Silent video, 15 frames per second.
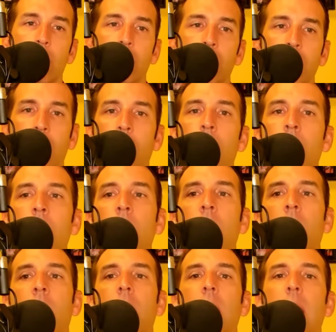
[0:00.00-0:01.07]
So
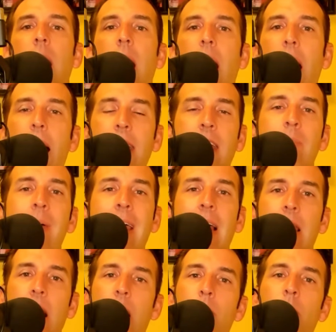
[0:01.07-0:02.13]
I can make
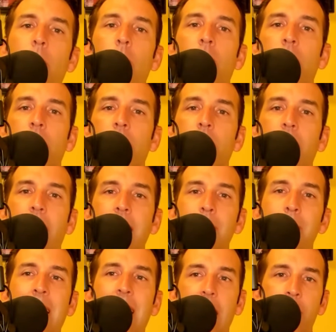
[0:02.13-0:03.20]

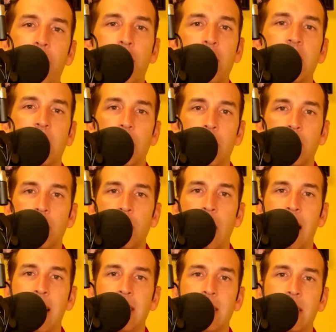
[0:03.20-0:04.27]
inferences
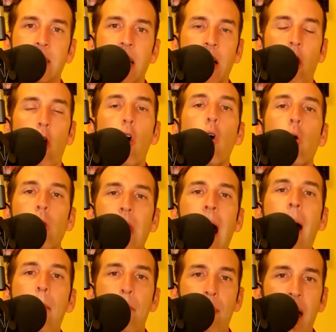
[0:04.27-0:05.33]
stick a whole
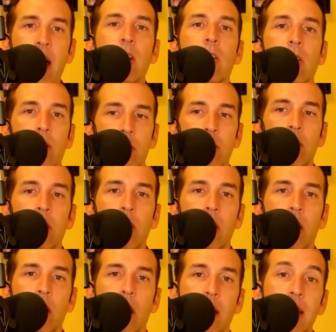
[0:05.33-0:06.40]
lot better
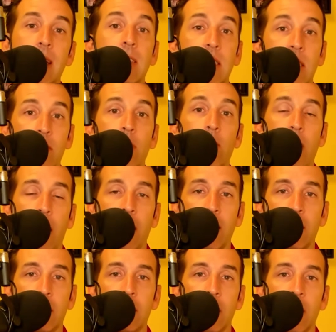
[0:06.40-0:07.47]
in a civil
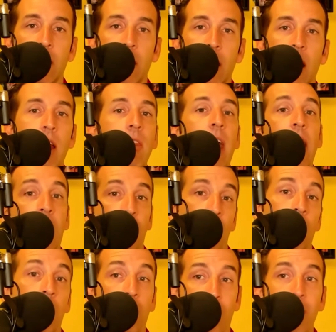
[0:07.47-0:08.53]
case than I
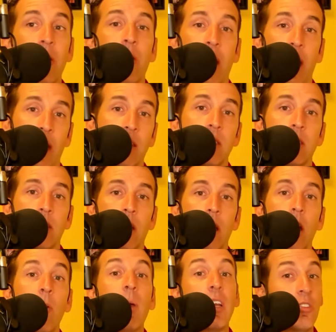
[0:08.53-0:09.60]
can a criminal case.
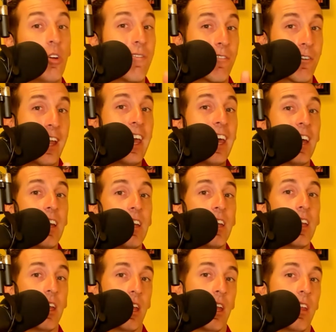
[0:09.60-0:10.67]
Because don't forget,
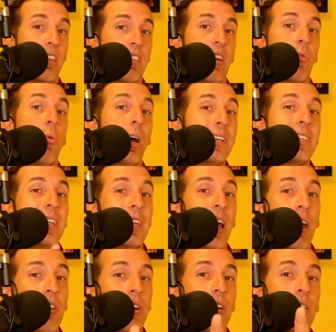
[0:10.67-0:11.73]
there was
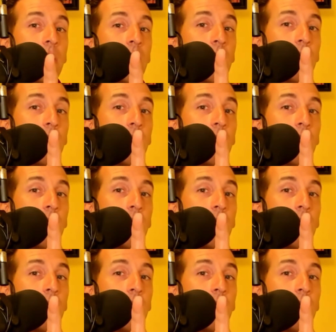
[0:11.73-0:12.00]
another